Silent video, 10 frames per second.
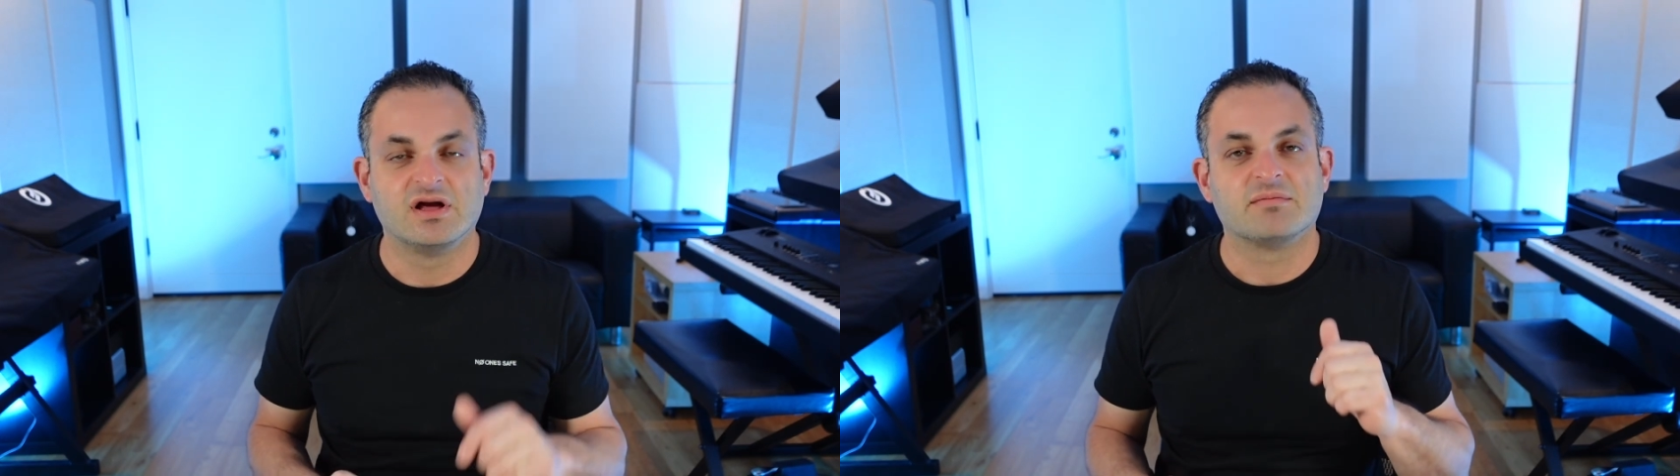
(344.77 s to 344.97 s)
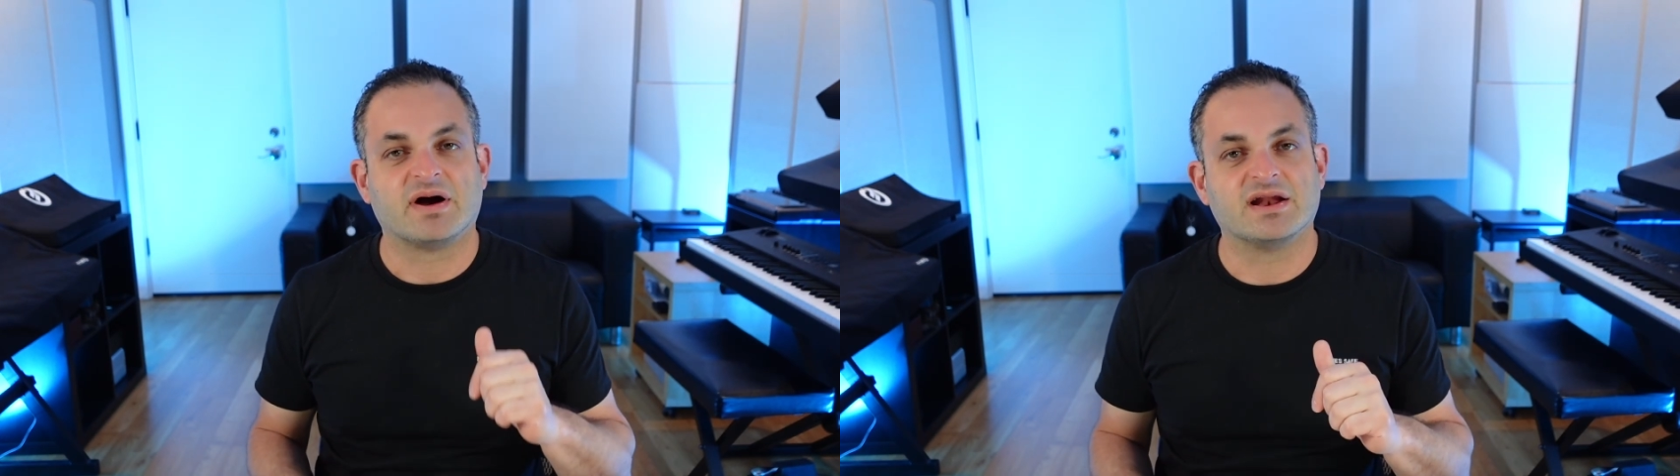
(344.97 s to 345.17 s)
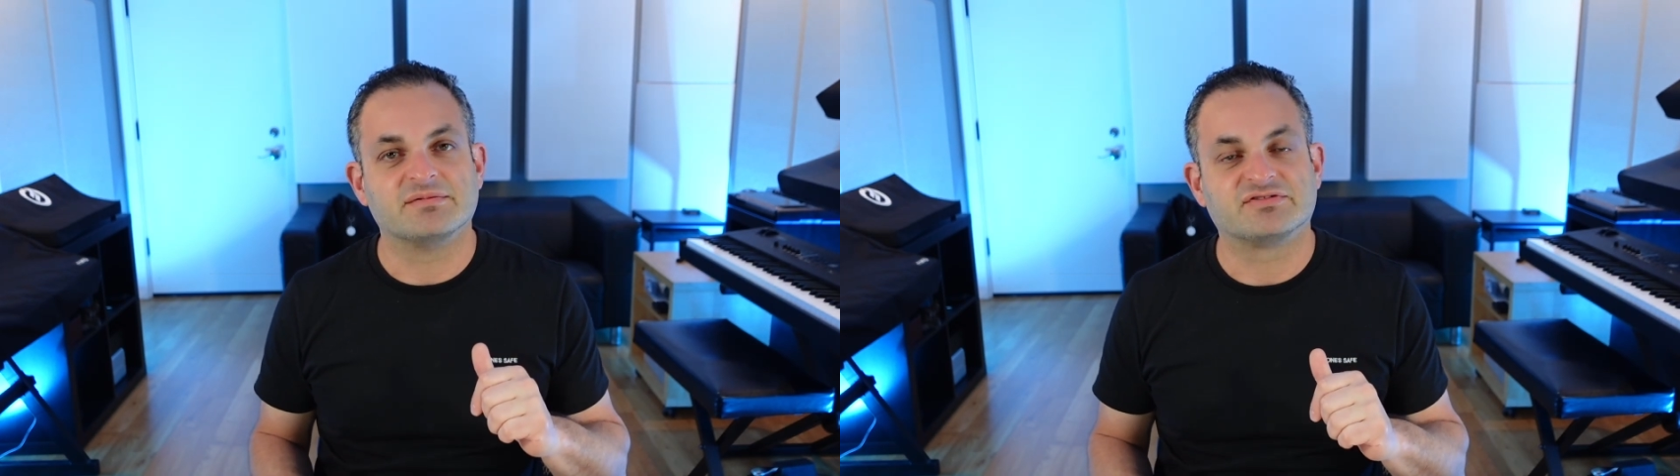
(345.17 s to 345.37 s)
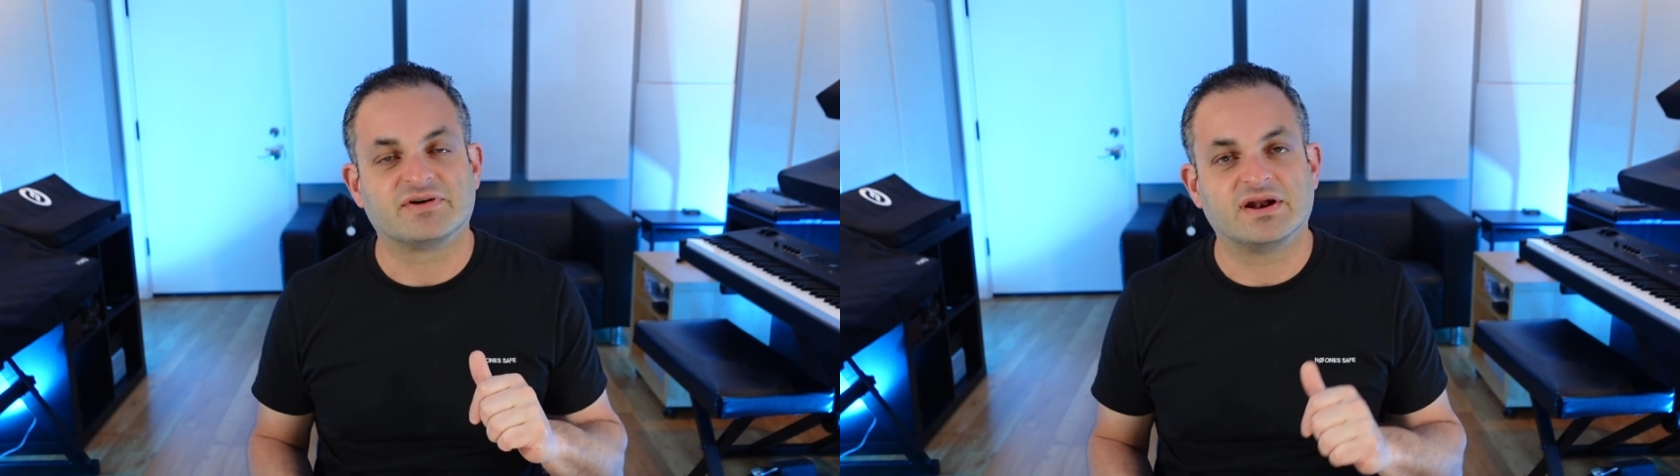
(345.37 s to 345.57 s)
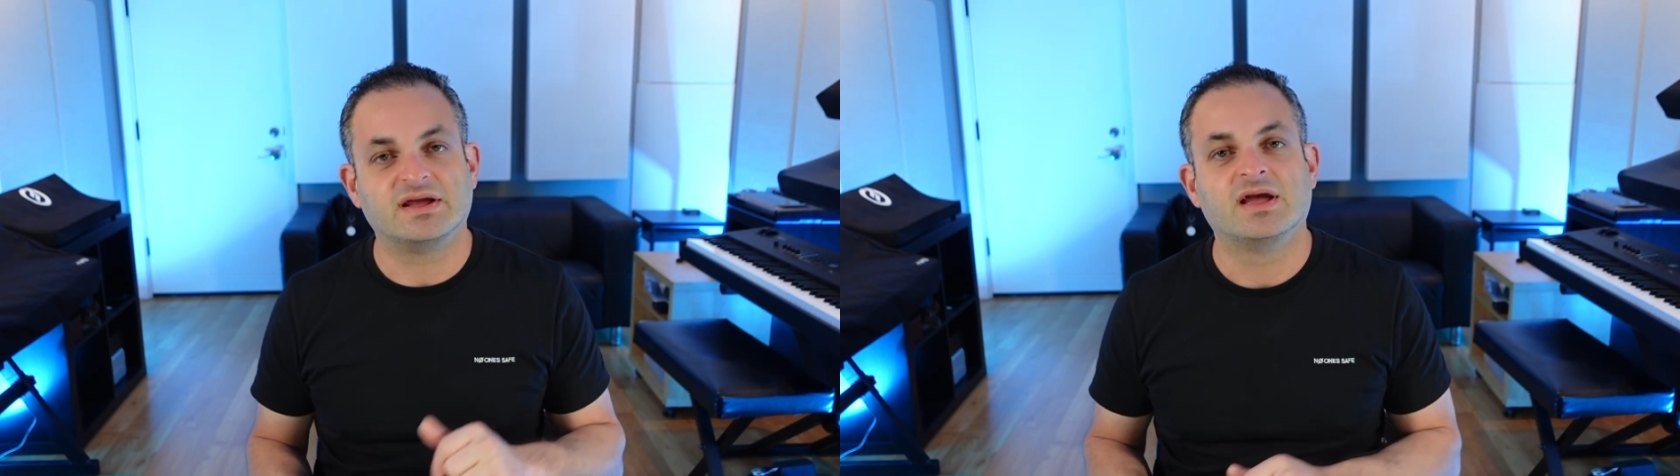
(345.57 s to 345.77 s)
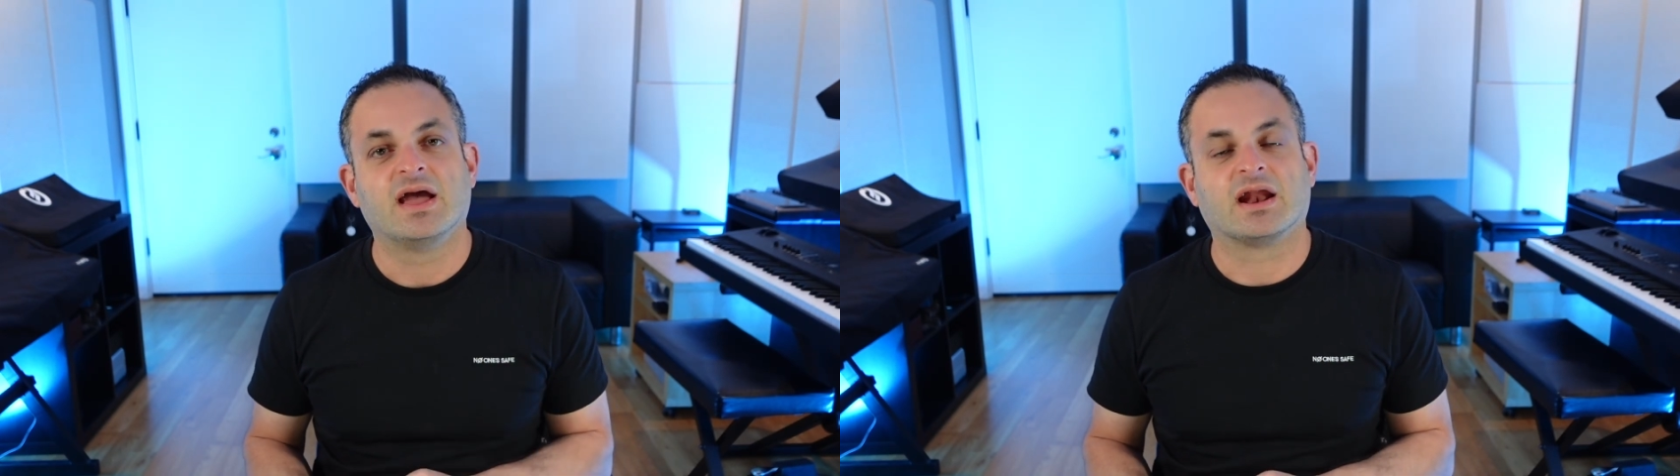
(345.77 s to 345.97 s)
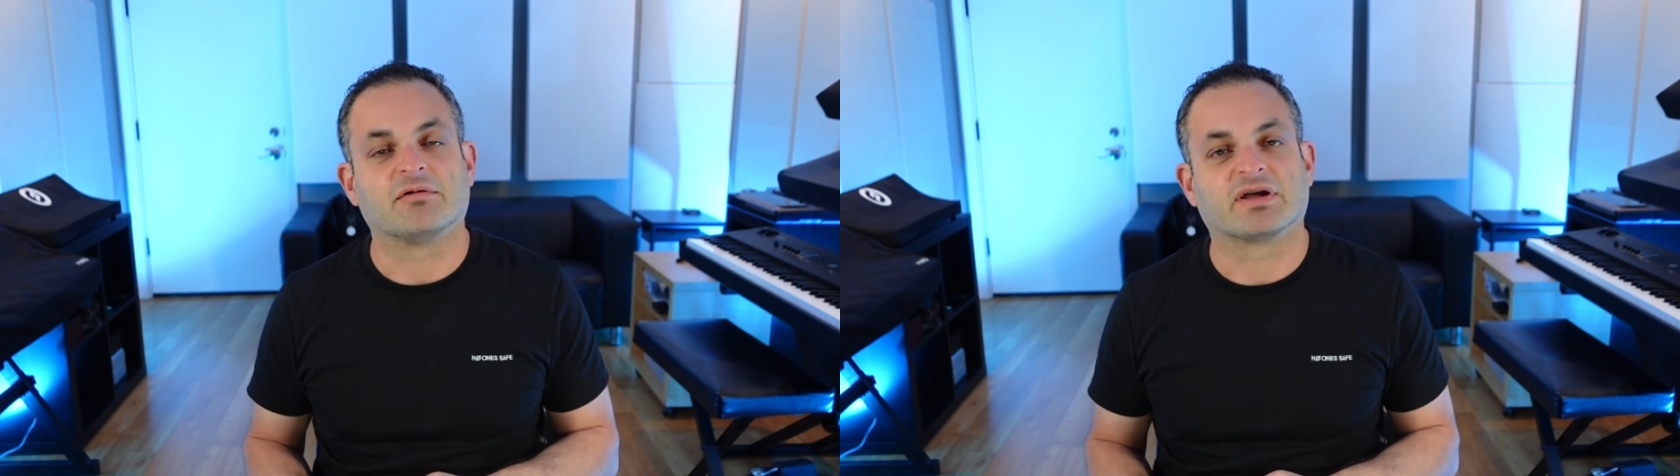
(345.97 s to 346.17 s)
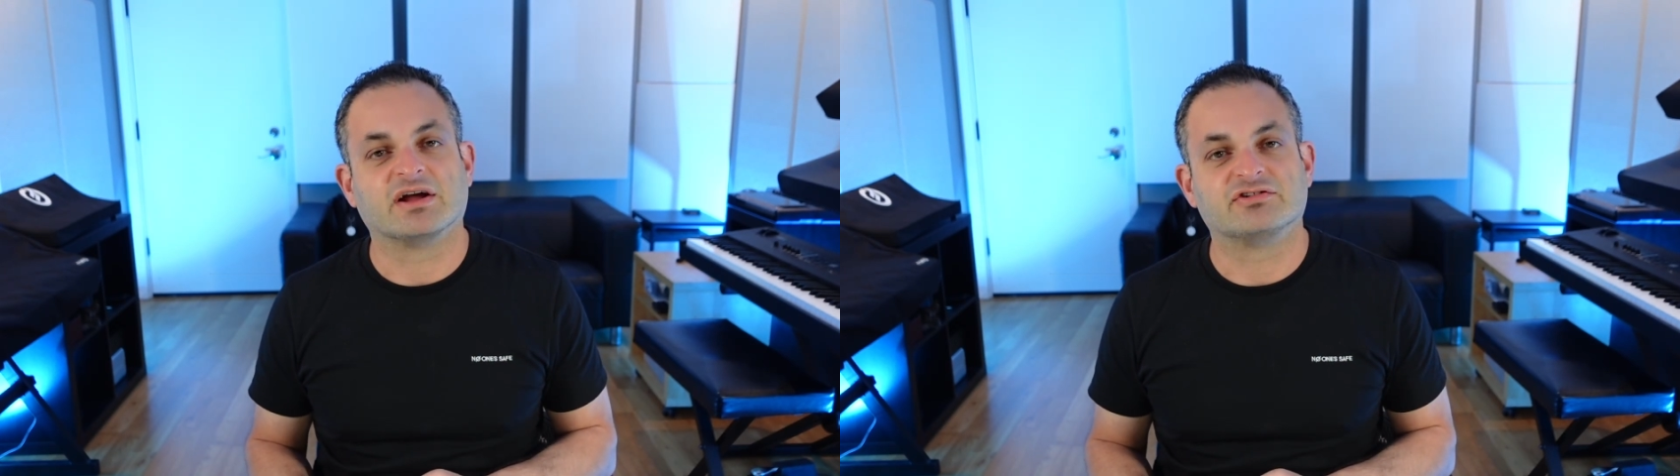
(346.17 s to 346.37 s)
My name is Freddie, and I will
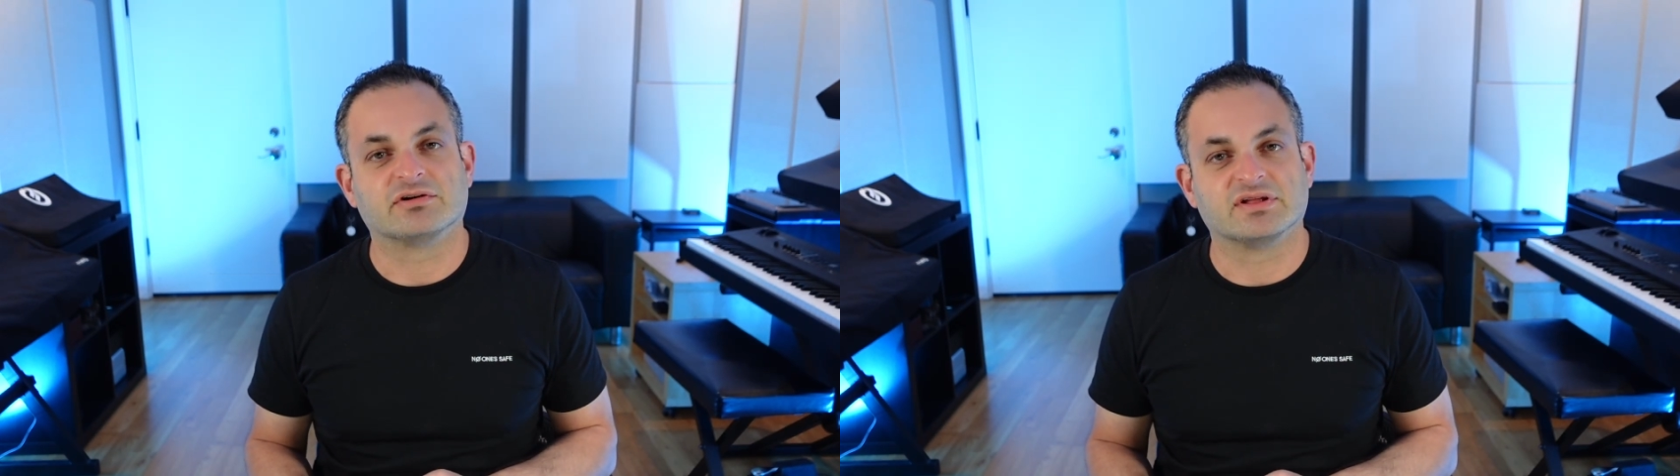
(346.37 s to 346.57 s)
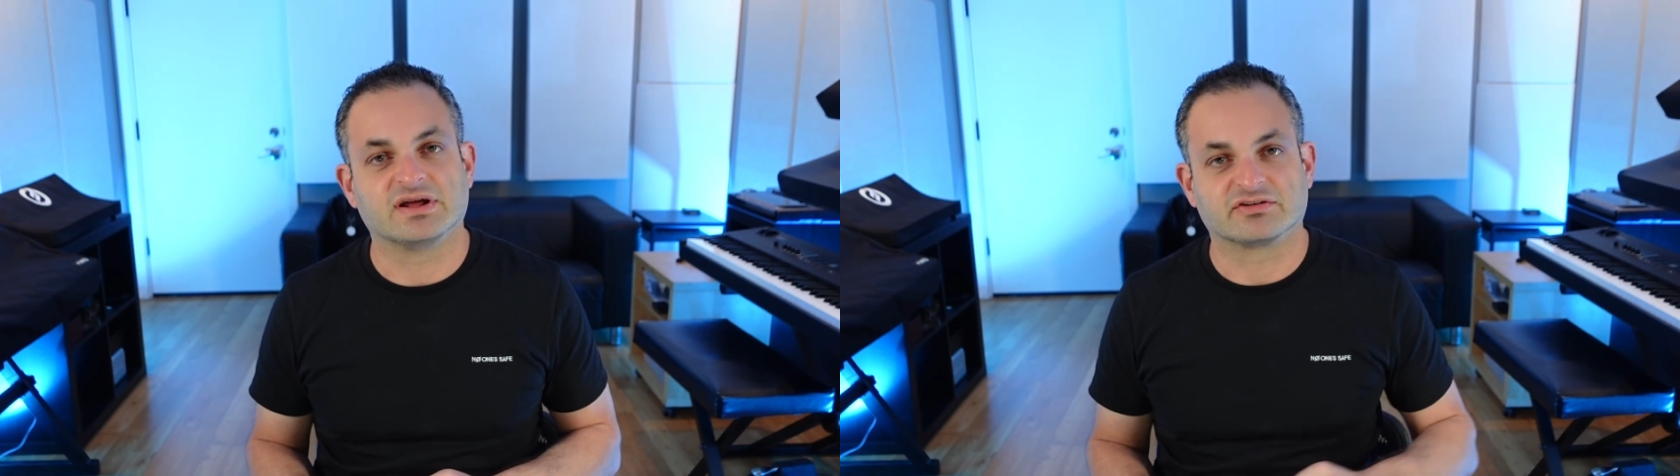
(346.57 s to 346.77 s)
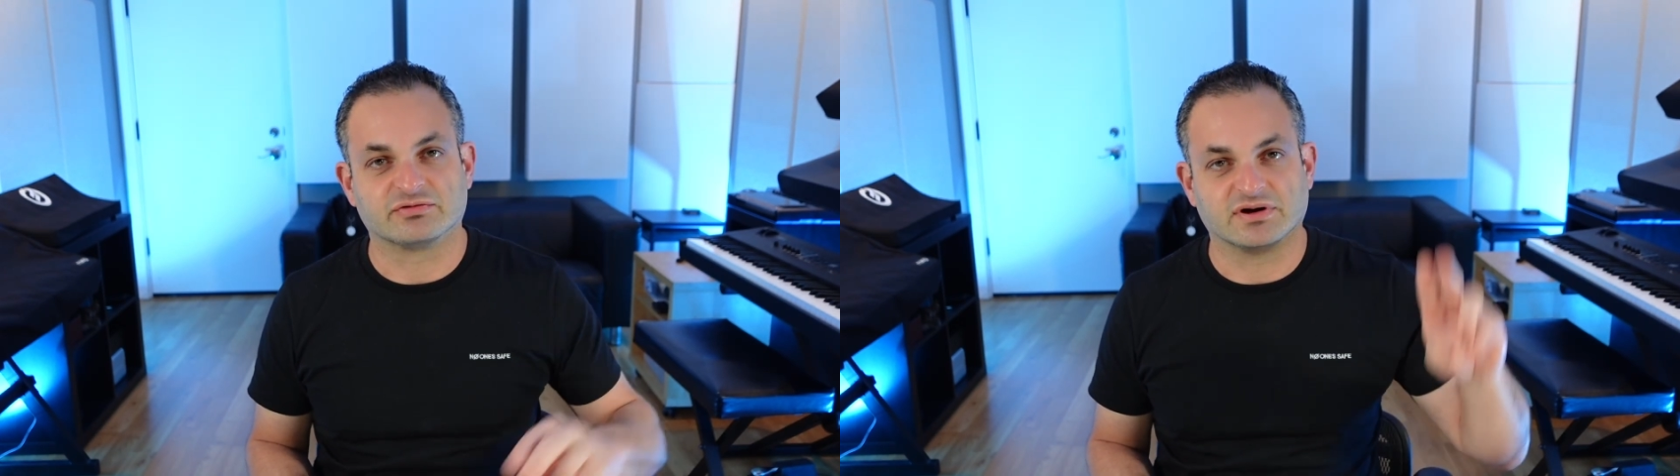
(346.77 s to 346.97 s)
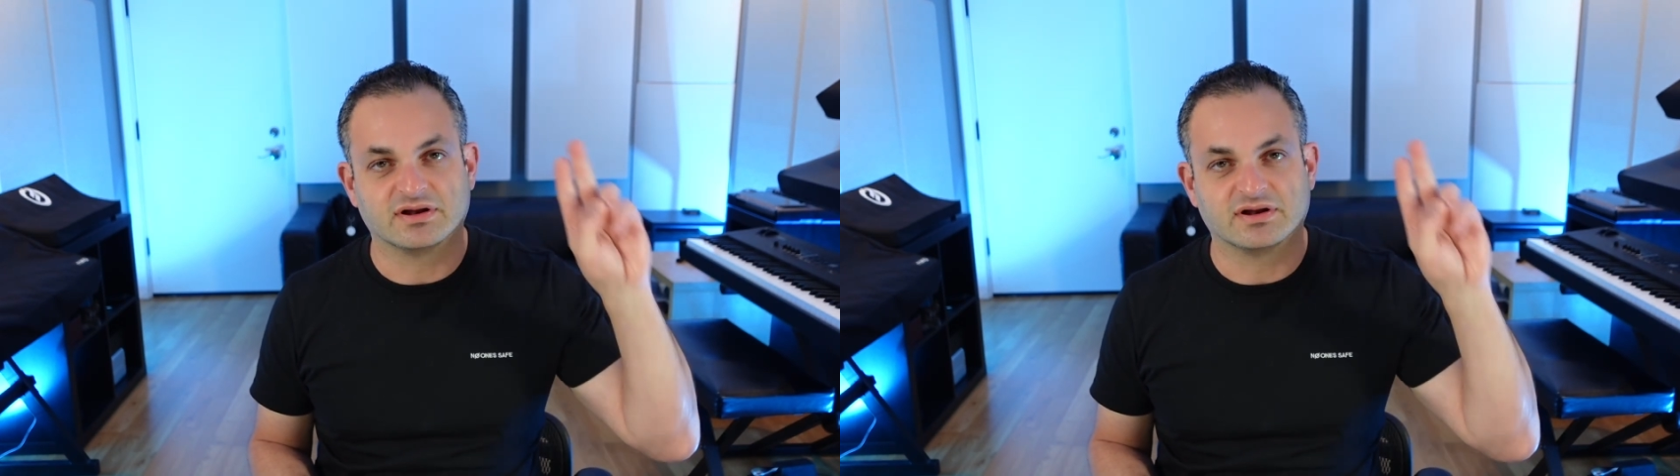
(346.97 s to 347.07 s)
catch you on the next one.